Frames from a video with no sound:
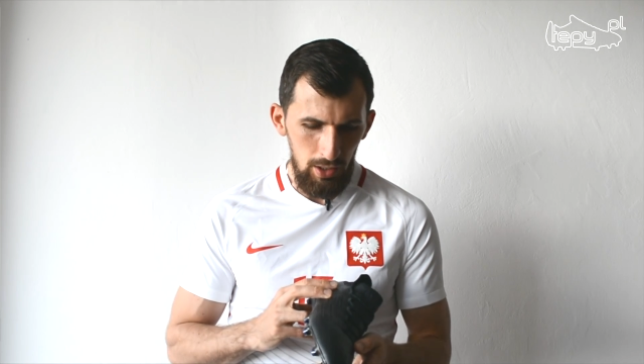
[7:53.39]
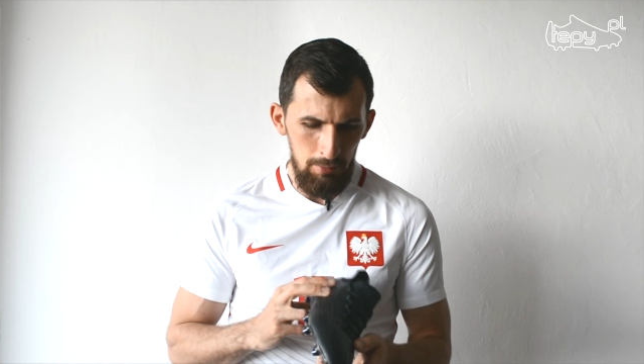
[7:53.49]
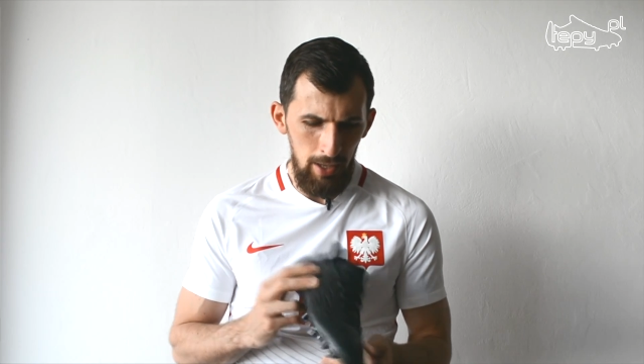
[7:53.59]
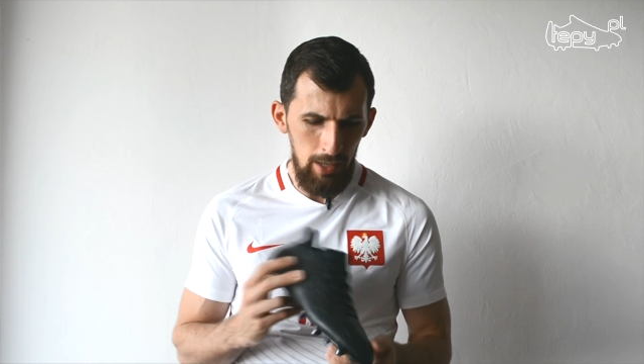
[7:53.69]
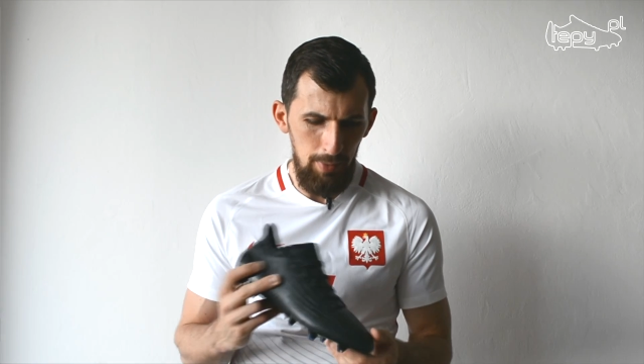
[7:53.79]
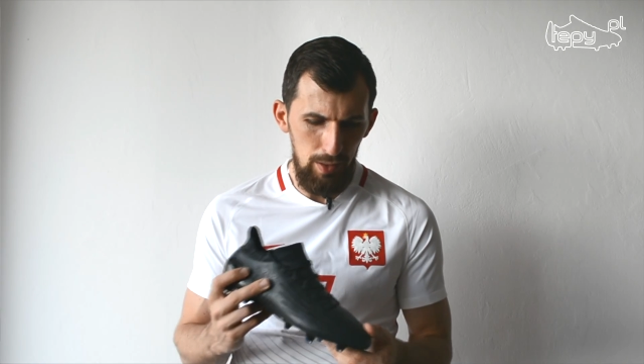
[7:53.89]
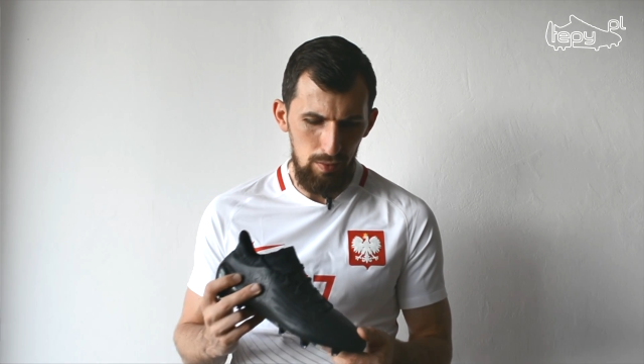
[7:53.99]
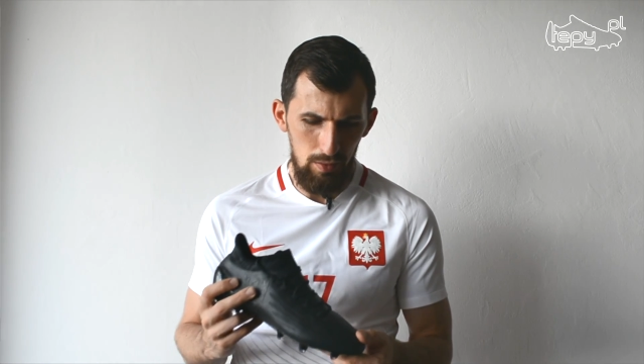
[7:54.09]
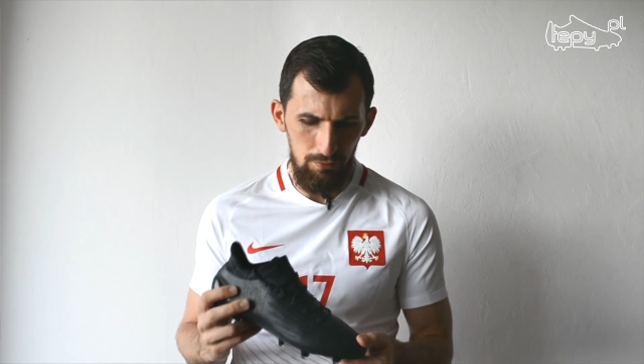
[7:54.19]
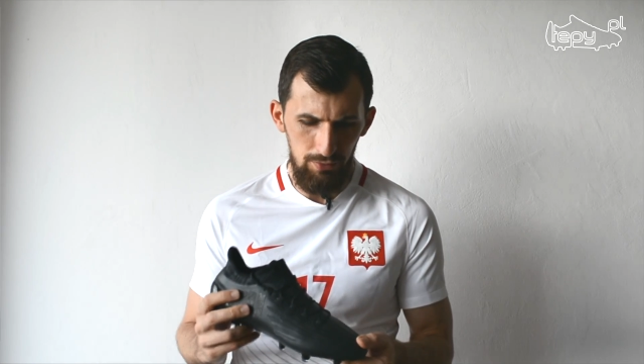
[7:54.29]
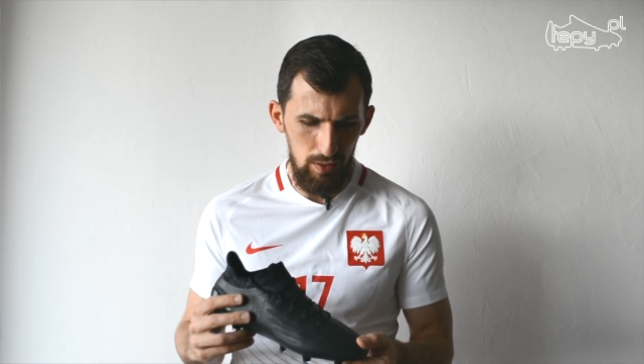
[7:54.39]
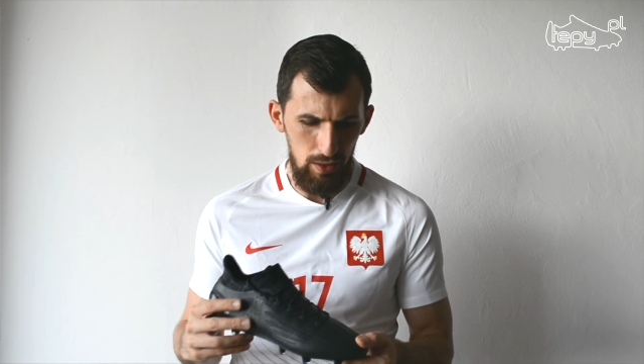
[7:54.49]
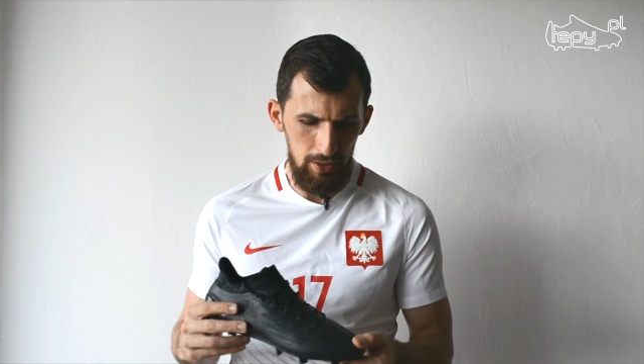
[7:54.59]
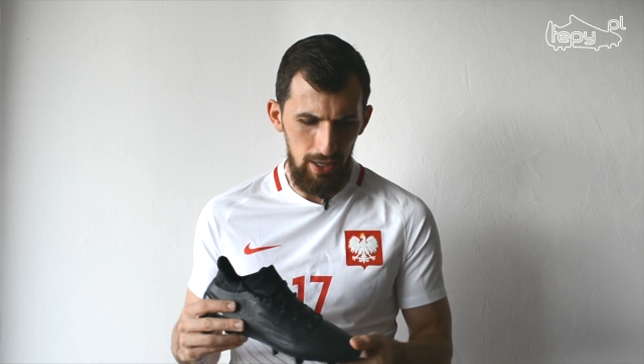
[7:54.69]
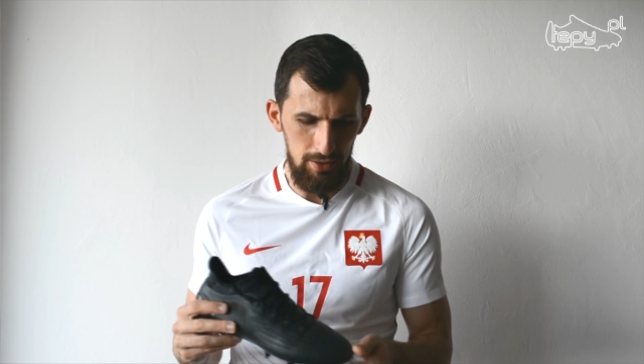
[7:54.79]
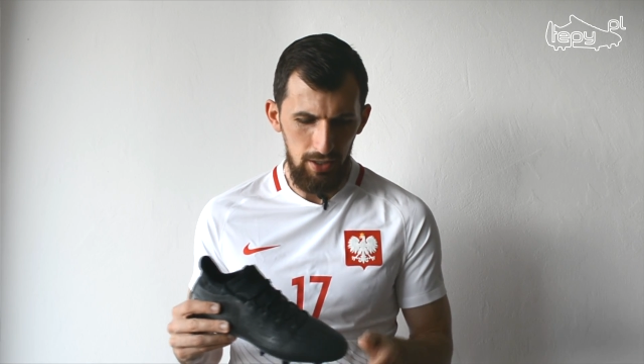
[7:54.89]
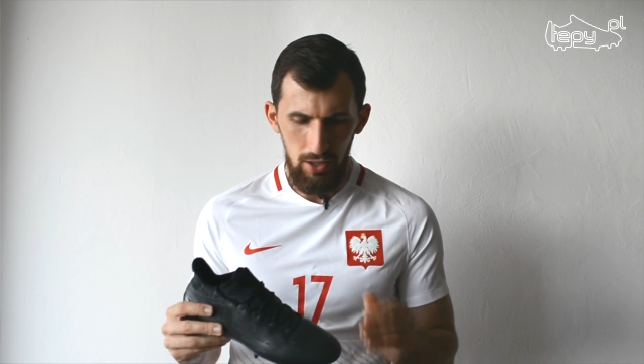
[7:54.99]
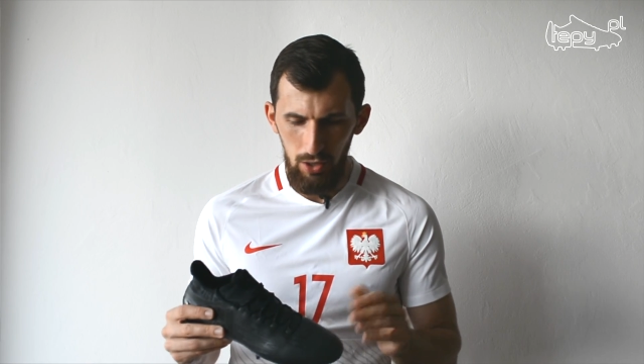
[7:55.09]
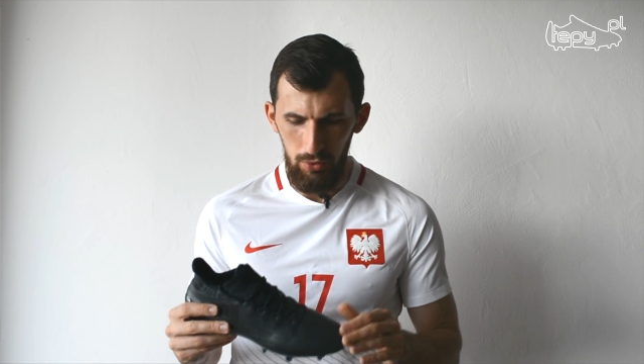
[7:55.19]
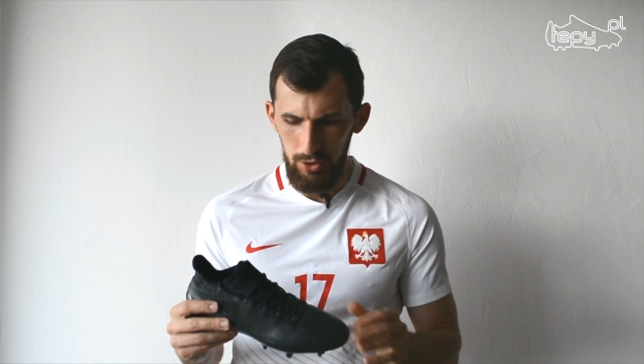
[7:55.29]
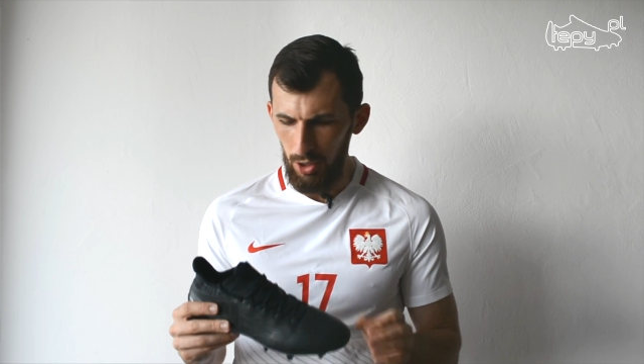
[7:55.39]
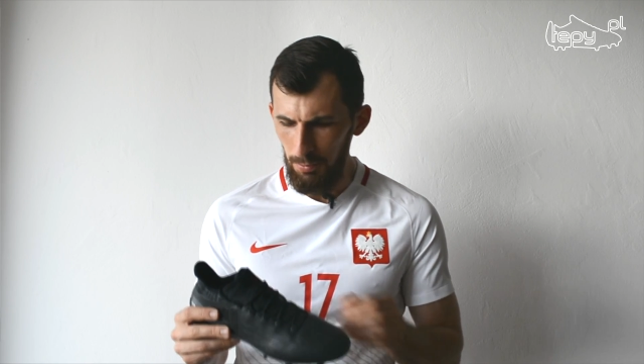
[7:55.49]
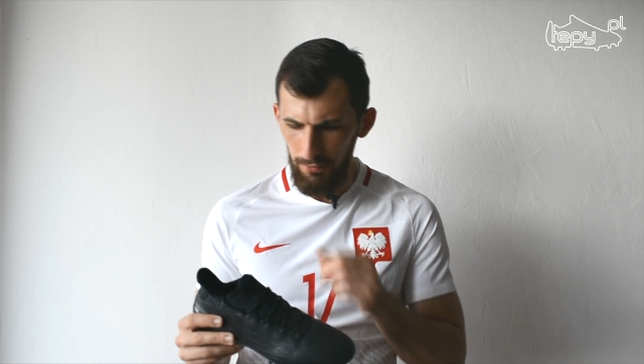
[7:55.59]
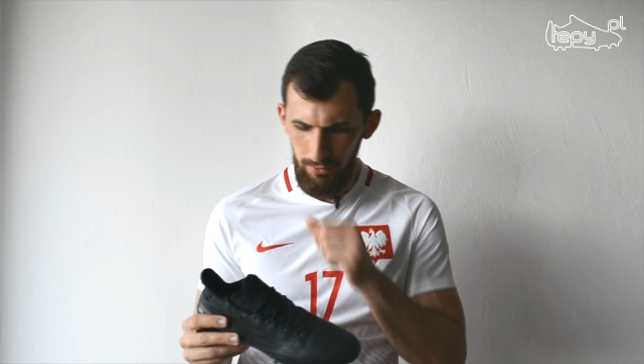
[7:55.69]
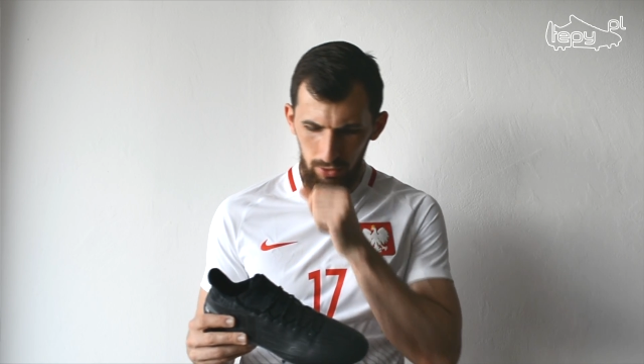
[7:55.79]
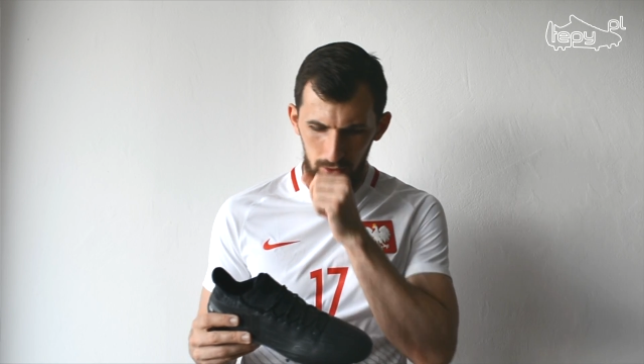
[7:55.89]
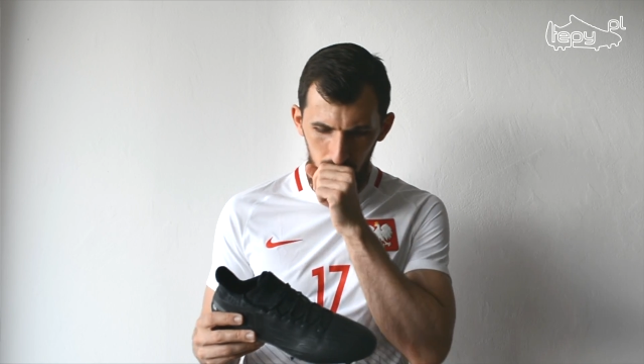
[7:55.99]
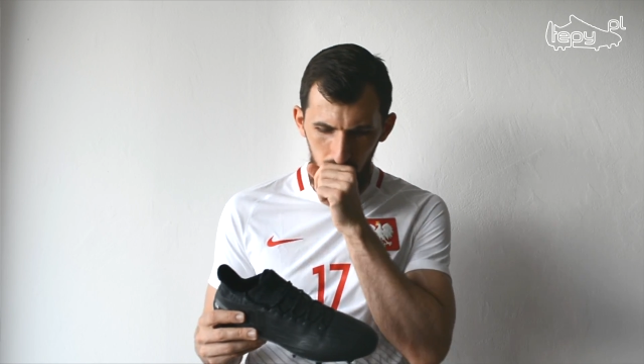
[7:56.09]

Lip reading: make passes and things like that with top of your